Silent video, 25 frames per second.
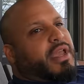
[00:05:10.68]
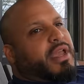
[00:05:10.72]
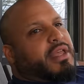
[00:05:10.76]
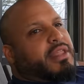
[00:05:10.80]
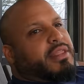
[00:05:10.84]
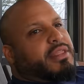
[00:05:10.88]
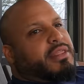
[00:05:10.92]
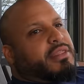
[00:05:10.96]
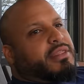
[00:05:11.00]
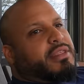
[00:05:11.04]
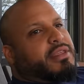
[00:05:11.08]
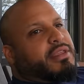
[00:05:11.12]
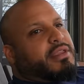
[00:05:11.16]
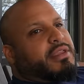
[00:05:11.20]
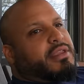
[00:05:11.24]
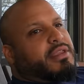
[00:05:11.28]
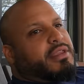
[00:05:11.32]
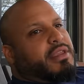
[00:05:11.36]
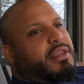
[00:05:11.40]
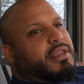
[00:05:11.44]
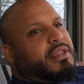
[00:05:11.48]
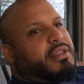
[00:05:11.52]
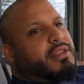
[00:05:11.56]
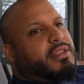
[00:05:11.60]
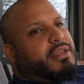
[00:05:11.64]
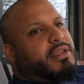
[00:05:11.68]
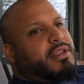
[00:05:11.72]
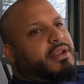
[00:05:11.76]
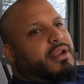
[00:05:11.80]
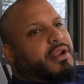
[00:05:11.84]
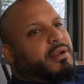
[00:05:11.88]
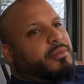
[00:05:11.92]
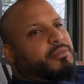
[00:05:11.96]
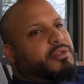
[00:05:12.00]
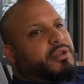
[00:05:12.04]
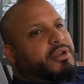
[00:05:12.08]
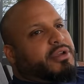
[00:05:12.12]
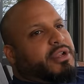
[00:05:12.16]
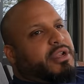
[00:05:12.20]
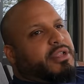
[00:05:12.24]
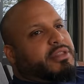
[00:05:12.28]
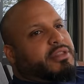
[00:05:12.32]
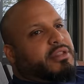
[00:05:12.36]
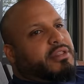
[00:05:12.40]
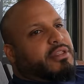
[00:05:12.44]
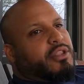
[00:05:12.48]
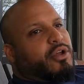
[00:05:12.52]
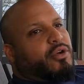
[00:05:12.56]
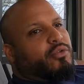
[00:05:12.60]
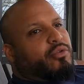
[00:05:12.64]
at the Indian and I'm looking at
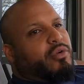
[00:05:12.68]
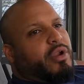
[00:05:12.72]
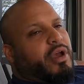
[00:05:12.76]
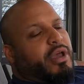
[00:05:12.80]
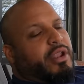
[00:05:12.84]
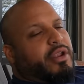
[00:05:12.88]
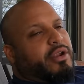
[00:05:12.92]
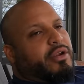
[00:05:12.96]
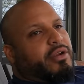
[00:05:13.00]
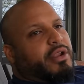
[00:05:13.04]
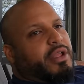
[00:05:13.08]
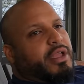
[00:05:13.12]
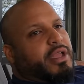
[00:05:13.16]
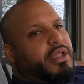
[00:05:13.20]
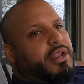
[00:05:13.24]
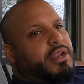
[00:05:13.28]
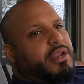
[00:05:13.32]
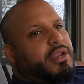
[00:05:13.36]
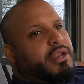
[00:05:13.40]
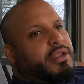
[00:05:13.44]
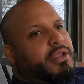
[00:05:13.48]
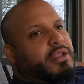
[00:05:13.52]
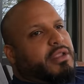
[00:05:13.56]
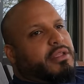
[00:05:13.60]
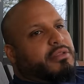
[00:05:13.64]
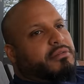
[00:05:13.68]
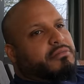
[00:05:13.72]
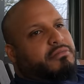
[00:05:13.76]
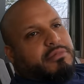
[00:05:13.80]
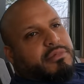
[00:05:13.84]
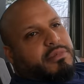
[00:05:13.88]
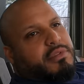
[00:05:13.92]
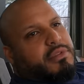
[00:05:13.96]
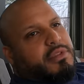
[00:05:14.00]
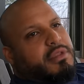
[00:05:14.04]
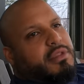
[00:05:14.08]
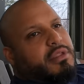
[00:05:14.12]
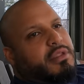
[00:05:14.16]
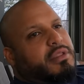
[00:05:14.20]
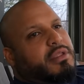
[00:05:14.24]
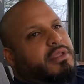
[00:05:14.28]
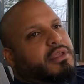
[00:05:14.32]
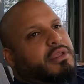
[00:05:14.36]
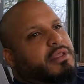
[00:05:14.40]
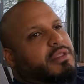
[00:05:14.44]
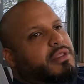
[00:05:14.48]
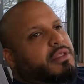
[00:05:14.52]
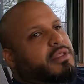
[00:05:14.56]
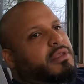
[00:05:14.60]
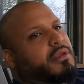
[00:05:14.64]
the Lowrider,
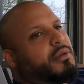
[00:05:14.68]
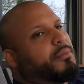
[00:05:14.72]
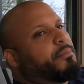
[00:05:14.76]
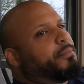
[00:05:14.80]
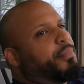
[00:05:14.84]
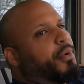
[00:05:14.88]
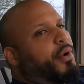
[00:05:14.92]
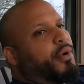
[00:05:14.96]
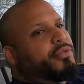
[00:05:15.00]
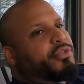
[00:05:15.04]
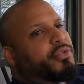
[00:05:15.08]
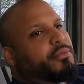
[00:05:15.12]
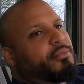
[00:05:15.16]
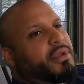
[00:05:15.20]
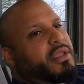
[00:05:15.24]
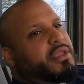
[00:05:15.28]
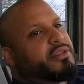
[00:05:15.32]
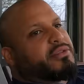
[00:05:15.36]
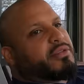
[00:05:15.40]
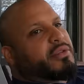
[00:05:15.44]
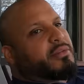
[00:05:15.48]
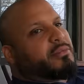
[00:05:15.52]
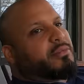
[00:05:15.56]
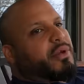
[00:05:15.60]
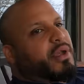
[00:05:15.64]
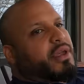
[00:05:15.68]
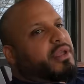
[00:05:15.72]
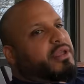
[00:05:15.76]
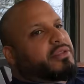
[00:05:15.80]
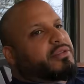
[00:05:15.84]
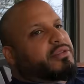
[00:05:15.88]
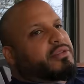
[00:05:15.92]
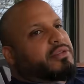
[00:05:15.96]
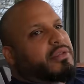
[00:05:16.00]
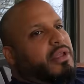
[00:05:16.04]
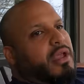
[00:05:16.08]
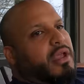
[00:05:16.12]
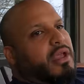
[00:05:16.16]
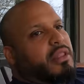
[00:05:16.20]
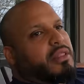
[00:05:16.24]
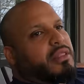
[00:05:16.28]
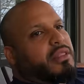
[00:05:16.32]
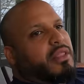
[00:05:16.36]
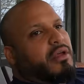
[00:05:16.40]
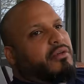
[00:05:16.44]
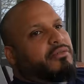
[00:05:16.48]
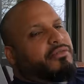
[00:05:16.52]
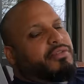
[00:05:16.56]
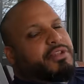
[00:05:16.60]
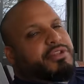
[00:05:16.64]
and both amazing bikes. I
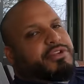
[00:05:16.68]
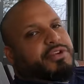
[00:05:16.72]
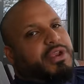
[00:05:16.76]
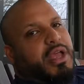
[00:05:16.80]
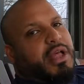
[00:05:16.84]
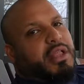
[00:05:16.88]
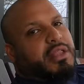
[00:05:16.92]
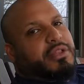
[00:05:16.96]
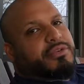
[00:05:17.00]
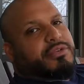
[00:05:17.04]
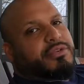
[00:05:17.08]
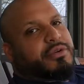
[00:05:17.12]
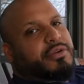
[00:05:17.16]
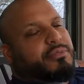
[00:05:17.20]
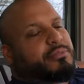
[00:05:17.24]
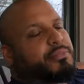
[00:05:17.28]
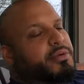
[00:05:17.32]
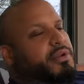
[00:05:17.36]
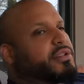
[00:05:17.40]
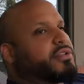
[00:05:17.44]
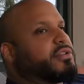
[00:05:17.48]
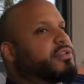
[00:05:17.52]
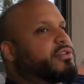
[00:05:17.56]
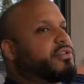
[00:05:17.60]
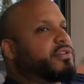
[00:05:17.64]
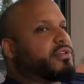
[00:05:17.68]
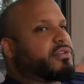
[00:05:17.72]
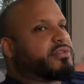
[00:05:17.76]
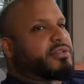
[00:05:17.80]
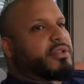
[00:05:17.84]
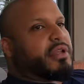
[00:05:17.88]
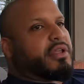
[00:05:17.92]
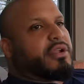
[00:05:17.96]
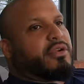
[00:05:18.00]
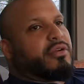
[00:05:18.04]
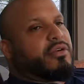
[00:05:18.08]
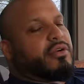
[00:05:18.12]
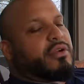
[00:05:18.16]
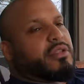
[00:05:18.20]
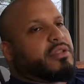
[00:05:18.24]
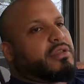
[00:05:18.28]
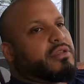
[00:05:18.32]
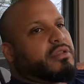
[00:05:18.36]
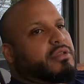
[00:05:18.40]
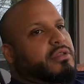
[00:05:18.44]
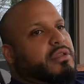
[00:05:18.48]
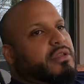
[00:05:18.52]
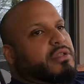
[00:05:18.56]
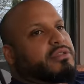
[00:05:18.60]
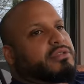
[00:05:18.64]
love the Challenger, but it's just not a Harley.
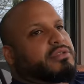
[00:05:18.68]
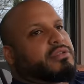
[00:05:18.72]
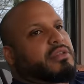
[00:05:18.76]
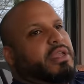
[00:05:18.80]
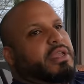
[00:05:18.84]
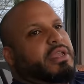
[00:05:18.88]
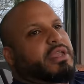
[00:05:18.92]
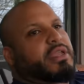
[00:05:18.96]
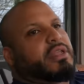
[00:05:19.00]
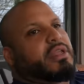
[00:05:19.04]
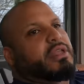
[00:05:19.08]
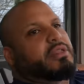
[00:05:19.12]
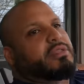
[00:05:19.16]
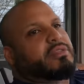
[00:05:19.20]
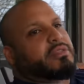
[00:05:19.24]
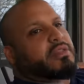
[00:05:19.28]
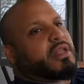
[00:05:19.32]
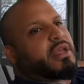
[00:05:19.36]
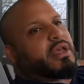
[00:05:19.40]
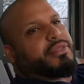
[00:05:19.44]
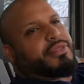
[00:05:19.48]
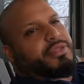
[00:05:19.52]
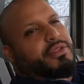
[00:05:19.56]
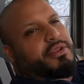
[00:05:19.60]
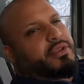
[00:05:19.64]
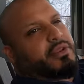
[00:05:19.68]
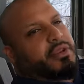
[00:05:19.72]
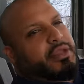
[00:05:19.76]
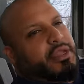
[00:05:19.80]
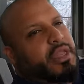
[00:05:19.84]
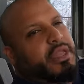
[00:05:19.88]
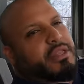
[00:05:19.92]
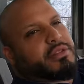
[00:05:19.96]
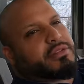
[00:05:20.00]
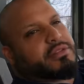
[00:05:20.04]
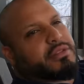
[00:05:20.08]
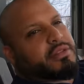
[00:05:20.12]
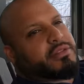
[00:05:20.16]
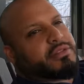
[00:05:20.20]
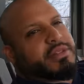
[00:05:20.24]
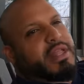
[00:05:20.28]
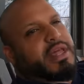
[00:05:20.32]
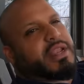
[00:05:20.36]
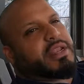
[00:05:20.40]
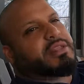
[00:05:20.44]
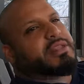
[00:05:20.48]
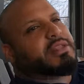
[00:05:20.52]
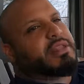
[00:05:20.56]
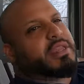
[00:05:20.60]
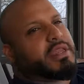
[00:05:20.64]
It's like it's nothing against. It's
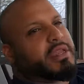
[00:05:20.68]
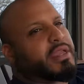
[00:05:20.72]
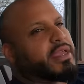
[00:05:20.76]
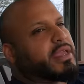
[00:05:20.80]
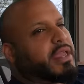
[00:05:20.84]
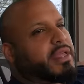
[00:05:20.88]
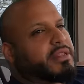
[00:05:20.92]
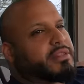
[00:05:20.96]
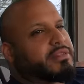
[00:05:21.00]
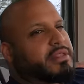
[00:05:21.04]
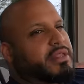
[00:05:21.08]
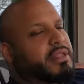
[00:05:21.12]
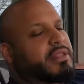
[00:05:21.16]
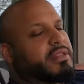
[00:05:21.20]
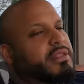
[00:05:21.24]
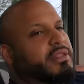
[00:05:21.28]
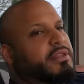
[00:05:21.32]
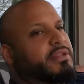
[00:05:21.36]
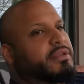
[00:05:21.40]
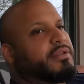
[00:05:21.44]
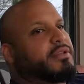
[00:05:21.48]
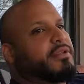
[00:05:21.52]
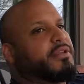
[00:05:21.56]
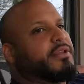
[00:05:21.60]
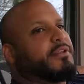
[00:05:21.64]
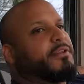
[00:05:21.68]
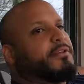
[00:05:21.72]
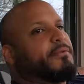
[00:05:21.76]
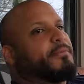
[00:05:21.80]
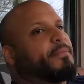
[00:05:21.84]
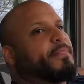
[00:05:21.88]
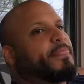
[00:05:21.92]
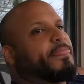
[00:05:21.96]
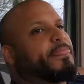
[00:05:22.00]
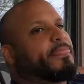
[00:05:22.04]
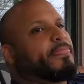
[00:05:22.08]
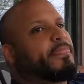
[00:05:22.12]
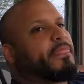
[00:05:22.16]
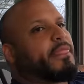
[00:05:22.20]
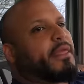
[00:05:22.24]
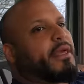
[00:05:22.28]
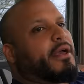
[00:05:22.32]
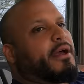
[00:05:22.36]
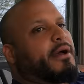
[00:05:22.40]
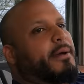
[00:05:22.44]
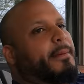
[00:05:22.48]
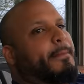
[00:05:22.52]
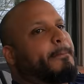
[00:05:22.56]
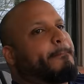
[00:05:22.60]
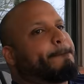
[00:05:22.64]
not a dig against Indian.
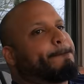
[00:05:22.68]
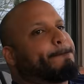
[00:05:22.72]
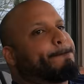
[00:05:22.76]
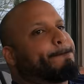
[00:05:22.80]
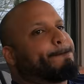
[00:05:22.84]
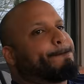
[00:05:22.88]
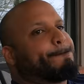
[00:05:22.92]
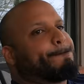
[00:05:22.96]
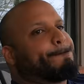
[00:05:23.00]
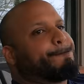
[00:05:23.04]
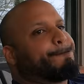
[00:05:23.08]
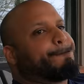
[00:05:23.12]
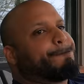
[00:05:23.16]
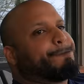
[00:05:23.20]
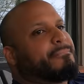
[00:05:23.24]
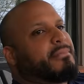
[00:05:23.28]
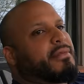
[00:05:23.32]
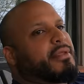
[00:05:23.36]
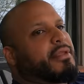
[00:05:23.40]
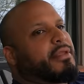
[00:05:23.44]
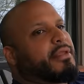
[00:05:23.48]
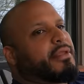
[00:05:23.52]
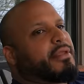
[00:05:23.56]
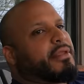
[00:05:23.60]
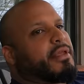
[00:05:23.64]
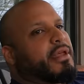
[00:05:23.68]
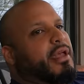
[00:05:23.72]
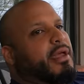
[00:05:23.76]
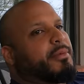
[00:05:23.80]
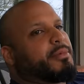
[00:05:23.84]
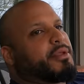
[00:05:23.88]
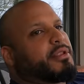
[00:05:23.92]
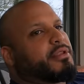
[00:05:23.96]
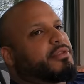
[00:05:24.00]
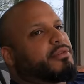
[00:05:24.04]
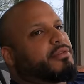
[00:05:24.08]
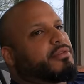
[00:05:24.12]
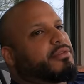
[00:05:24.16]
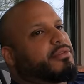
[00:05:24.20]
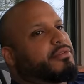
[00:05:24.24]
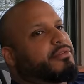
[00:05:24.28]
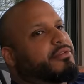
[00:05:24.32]
Um, I mean,